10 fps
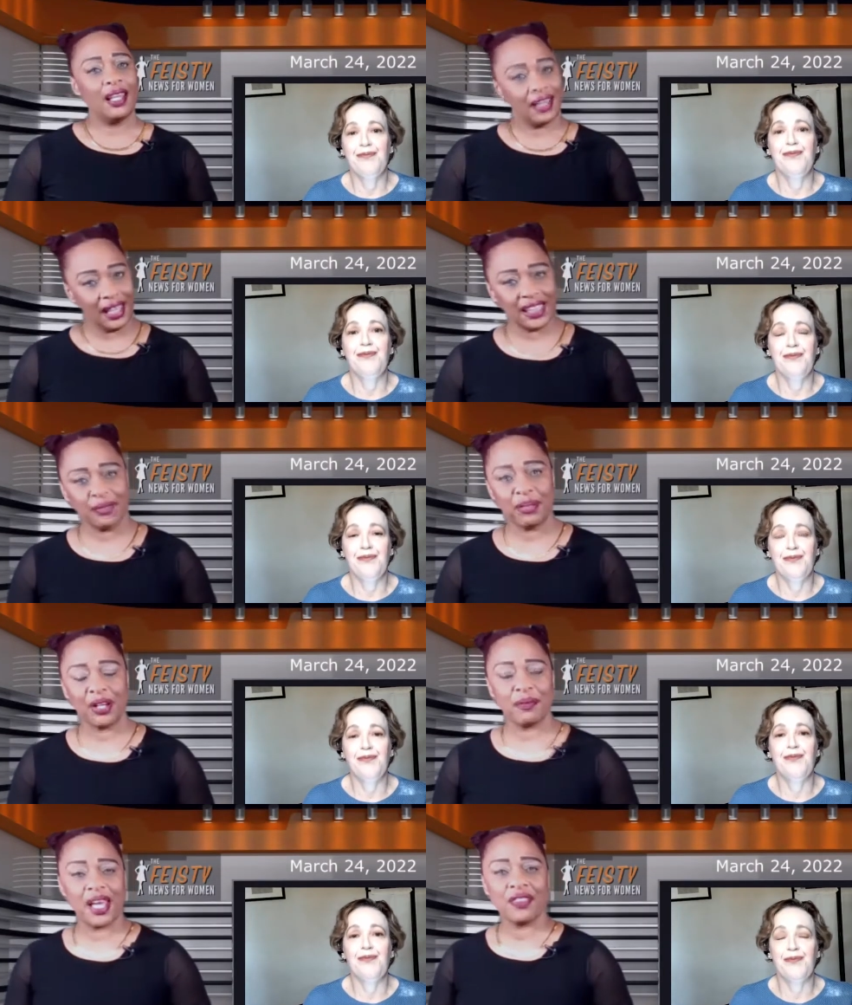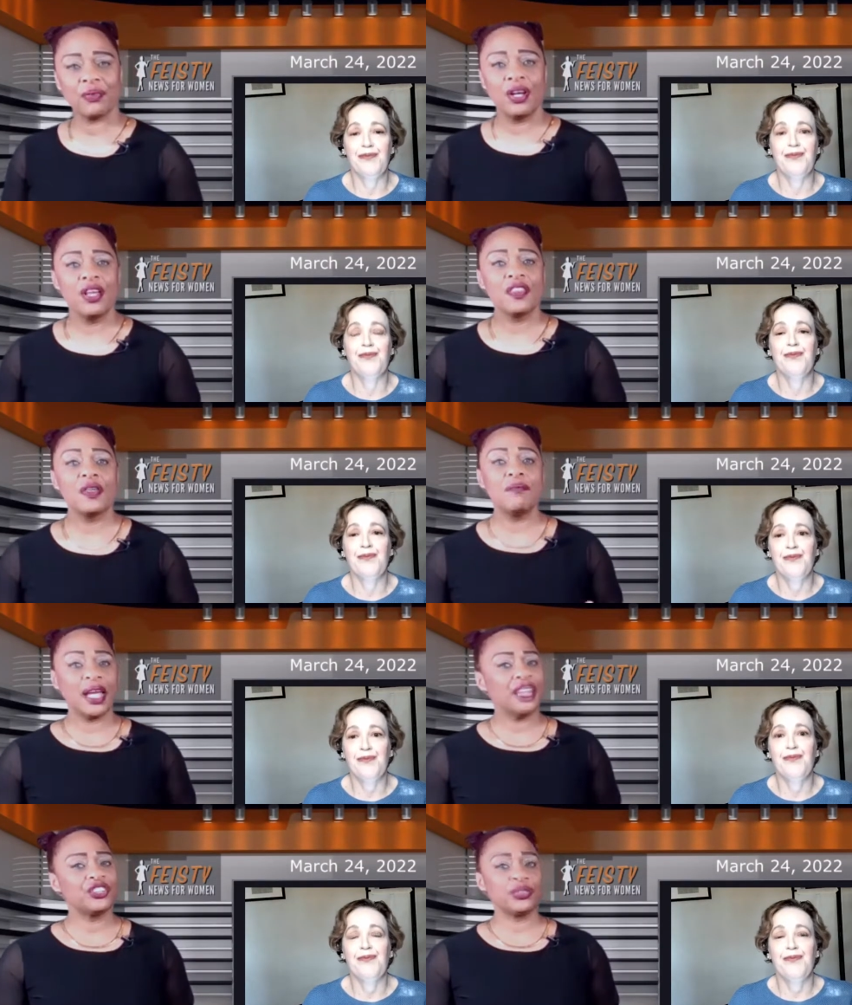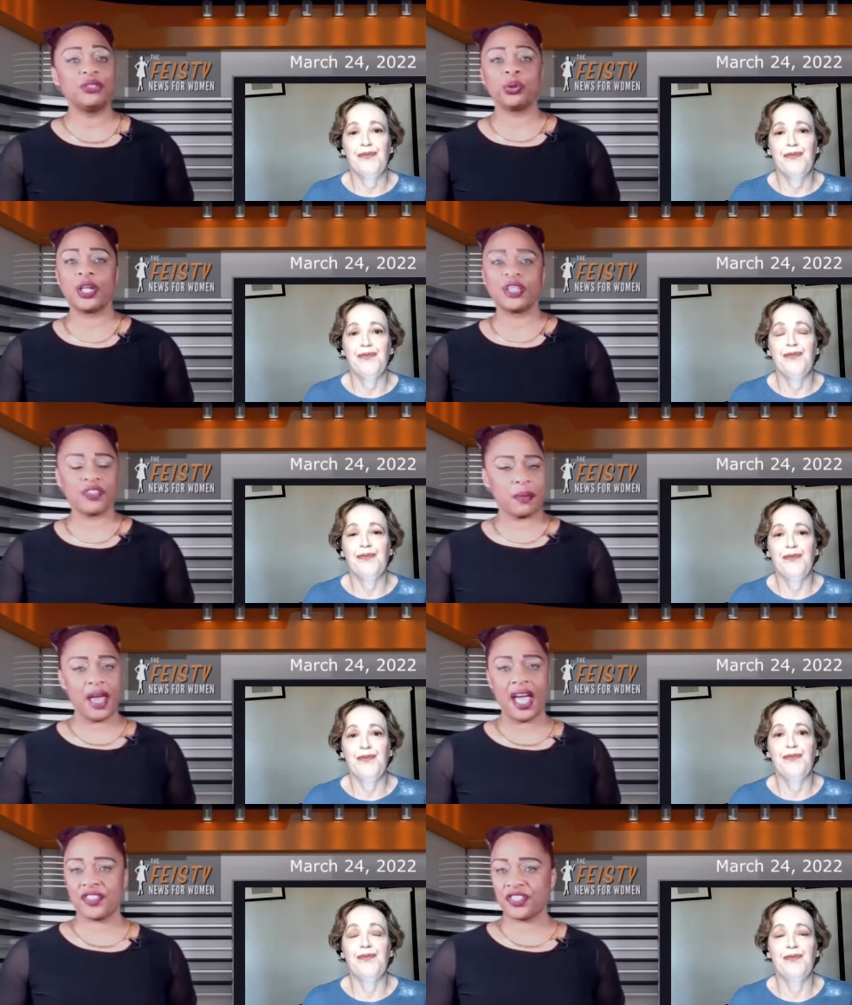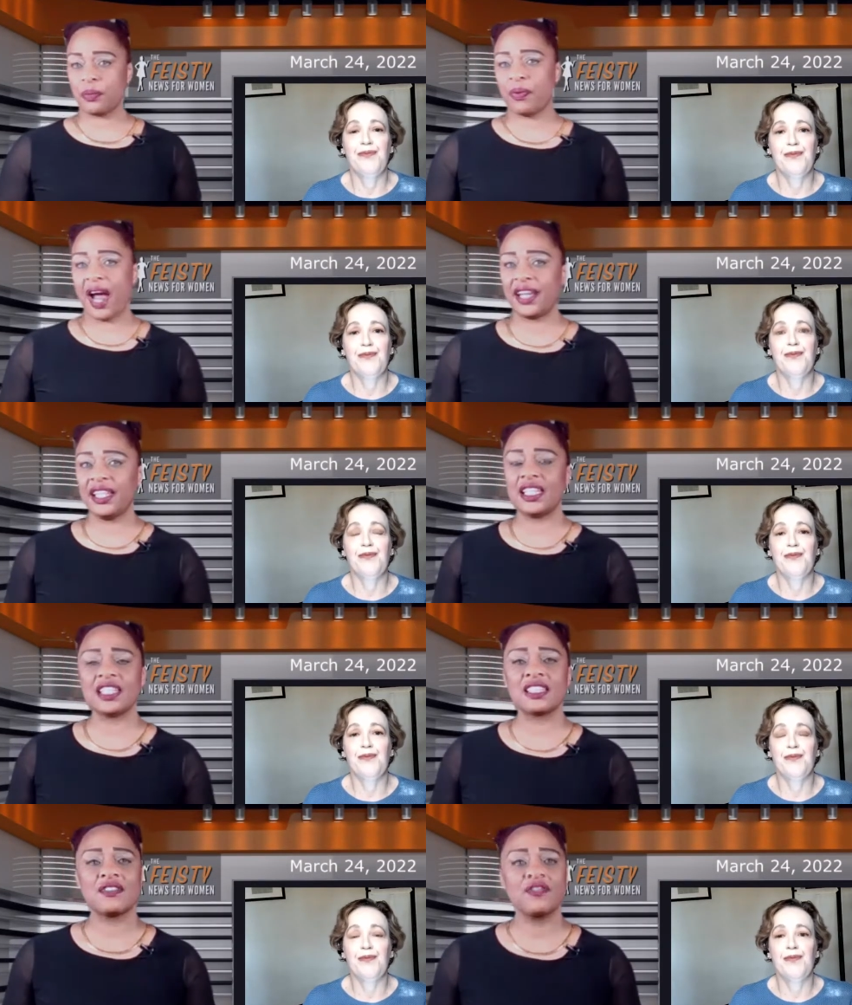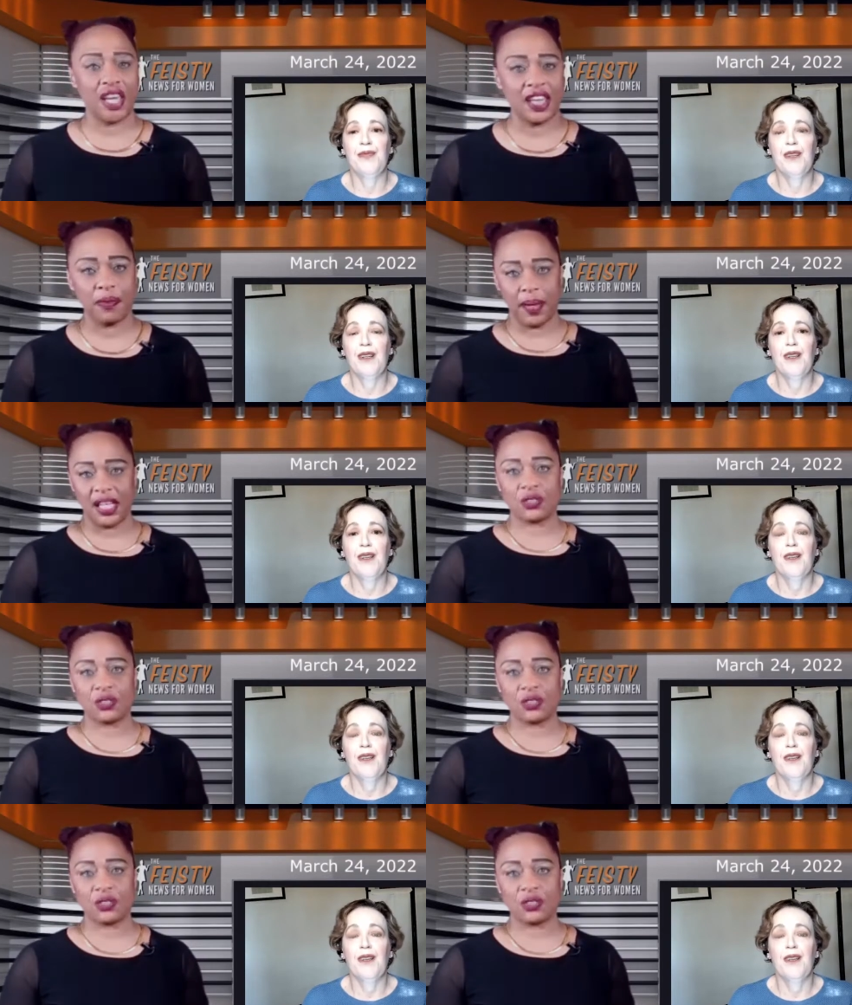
Speaker 1: Thanks, Mary Beth. Well, the mainstream choice for the path of sobriety is faith-based,